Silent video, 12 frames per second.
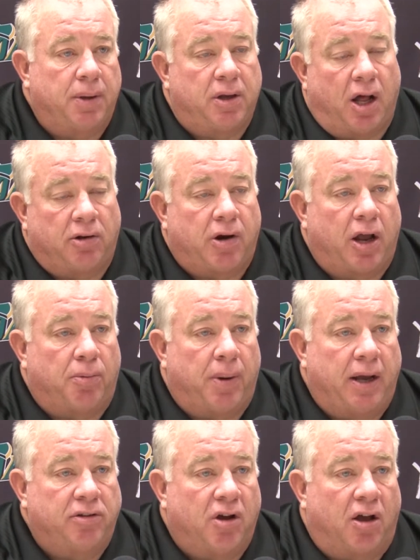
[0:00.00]
But Colorado
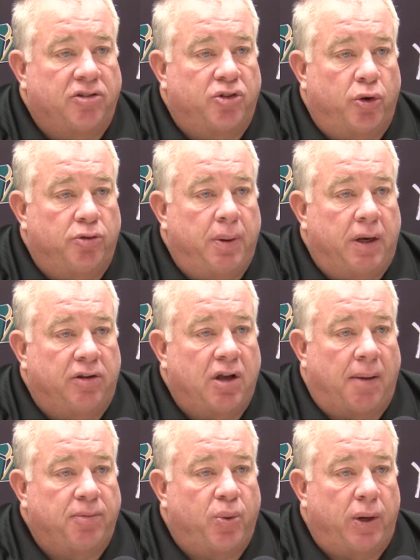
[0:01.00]
Mines also has been a
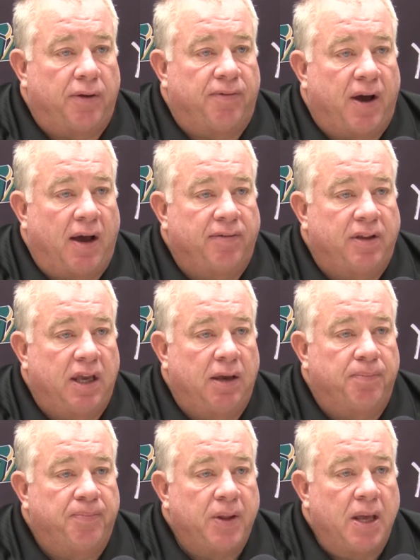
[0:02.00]
top 25
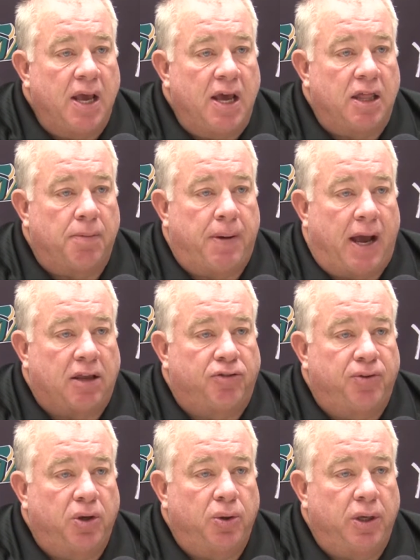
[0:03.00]
team the
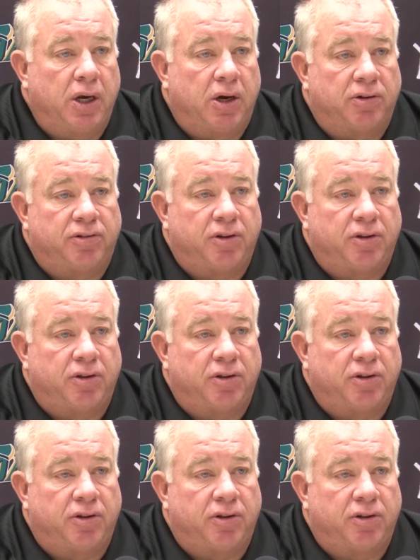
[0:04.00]
past few years.